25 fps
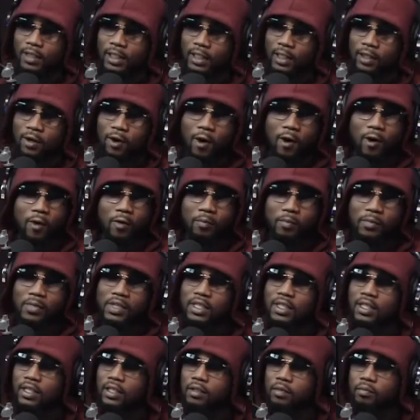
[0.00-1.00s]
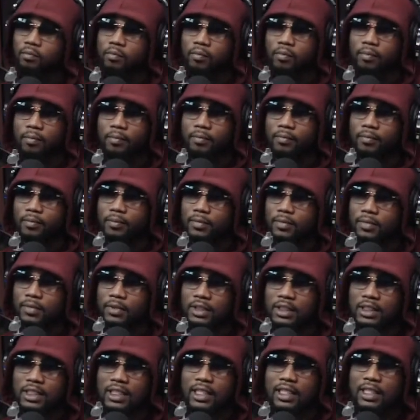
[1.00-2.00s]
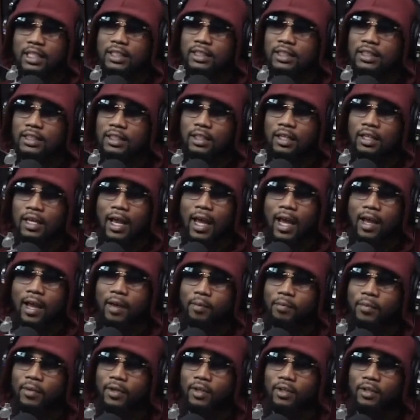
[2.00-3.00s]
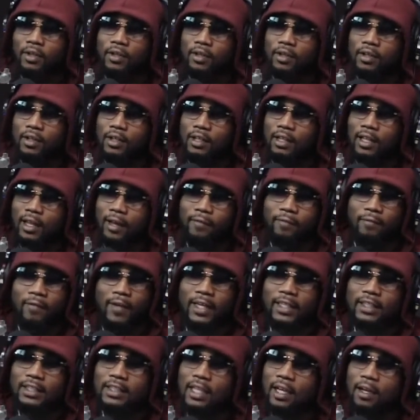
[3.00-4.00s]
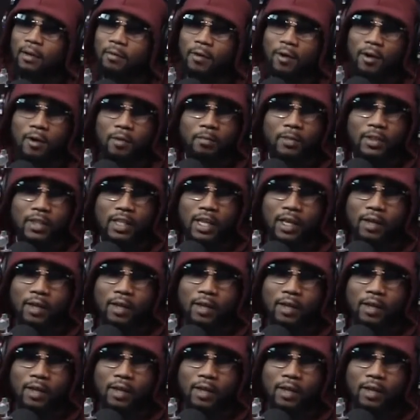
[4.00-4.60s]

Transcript: called me cheesing, happy. Like, FaceTime called me like,